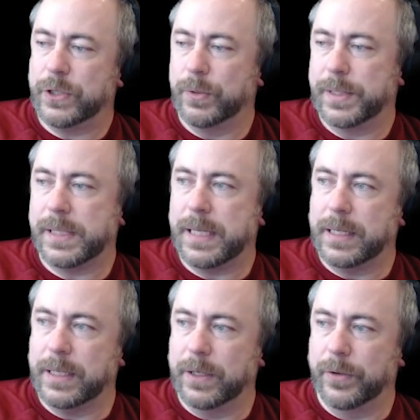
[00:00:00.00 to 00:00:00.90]
too, I
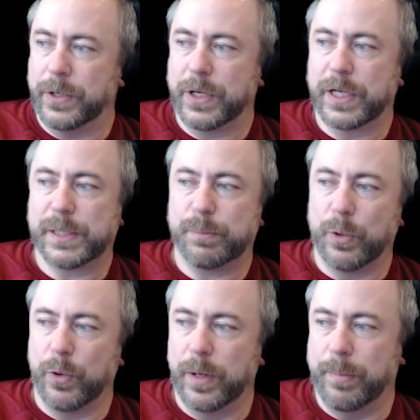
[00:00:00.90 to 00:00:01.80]
see, you can
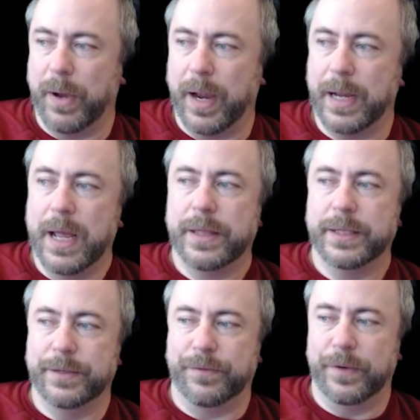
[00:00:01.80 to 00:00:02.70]
explore it by
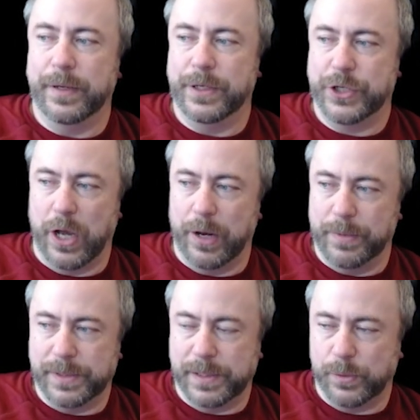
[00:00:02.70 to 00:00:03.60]
the different
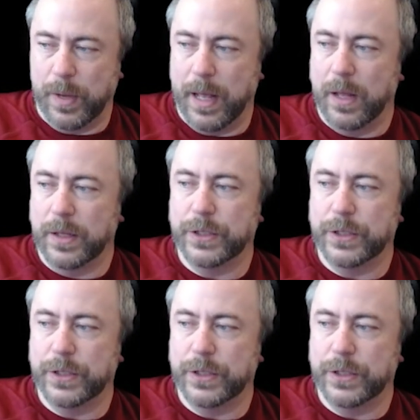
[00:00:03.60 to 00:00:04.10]
genres as well.